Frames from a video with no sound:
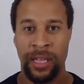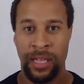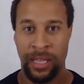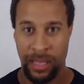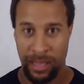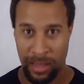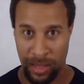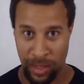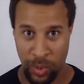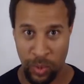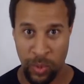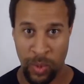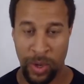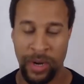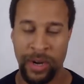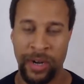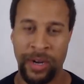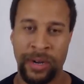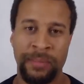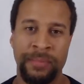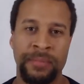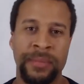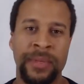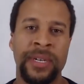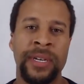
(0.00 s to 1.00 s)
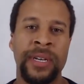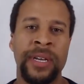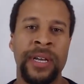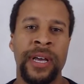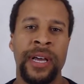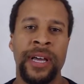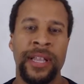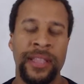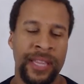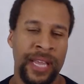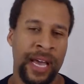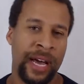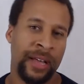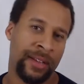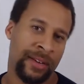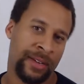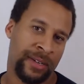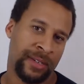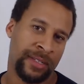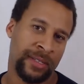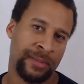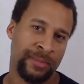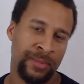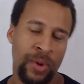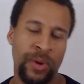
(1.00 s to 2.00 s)
the worm. Now
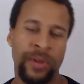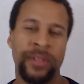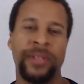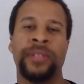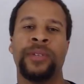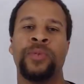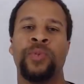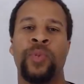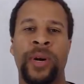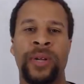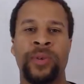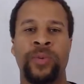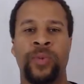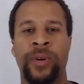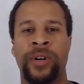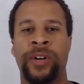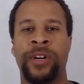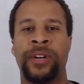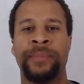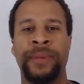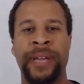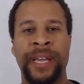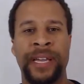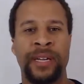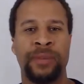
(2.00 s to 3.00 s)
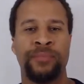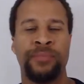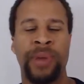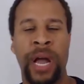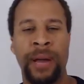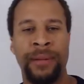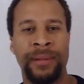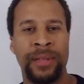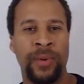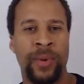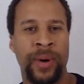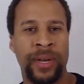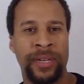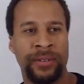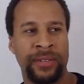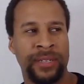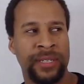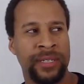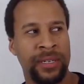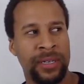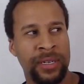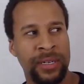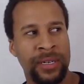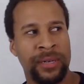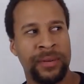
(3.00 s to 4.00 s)
there's more than one worm and you're probably wondering,
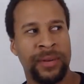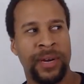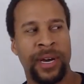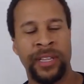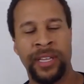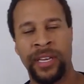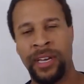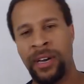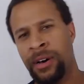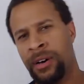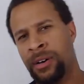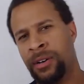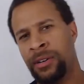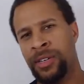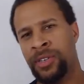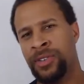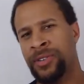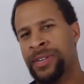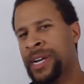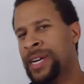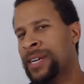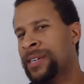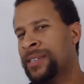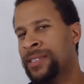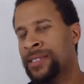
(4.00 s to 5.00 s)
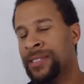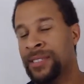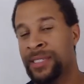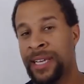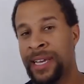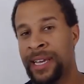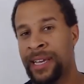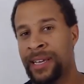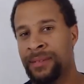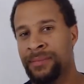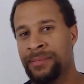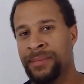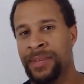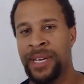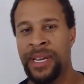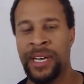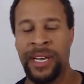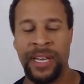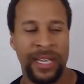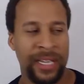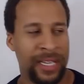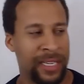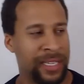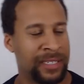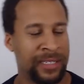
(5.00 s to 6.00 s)
huh, are they all created the same?
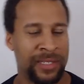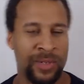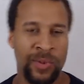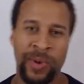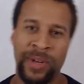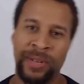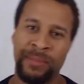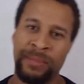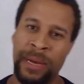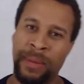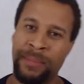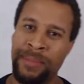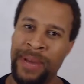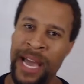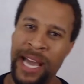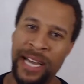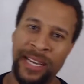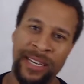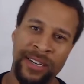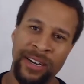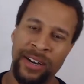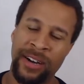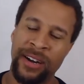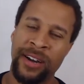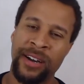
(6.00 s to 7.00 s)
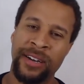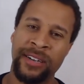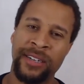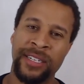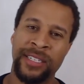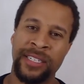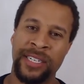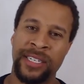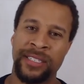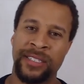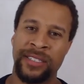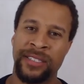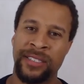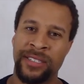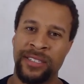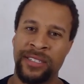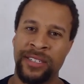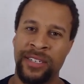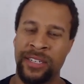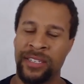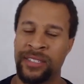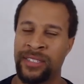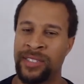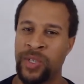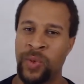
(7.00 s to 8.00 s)
is the one in my backyard just as good
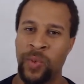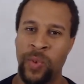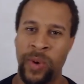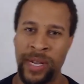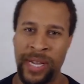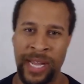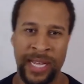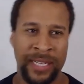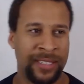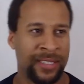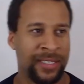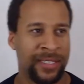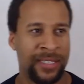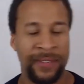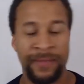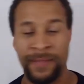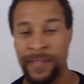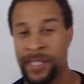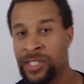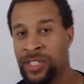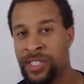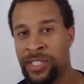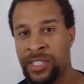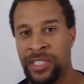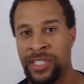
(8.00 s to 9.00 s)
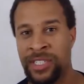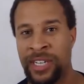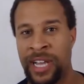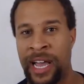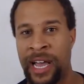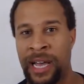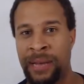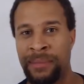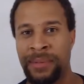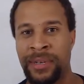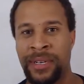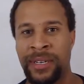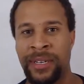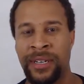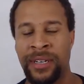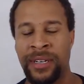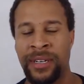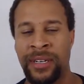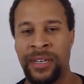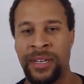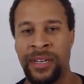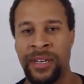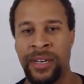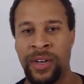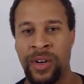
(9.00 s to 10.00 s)
as the one that's in the fishing shop
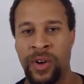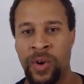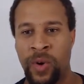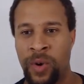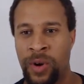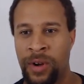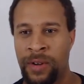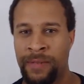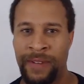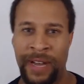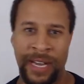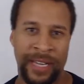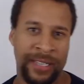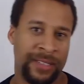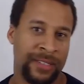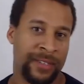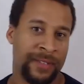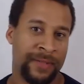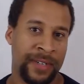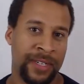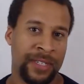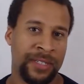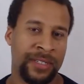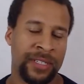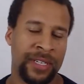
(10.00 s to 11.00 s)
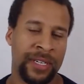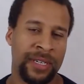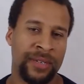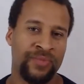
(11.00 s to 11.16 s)
or vice versa?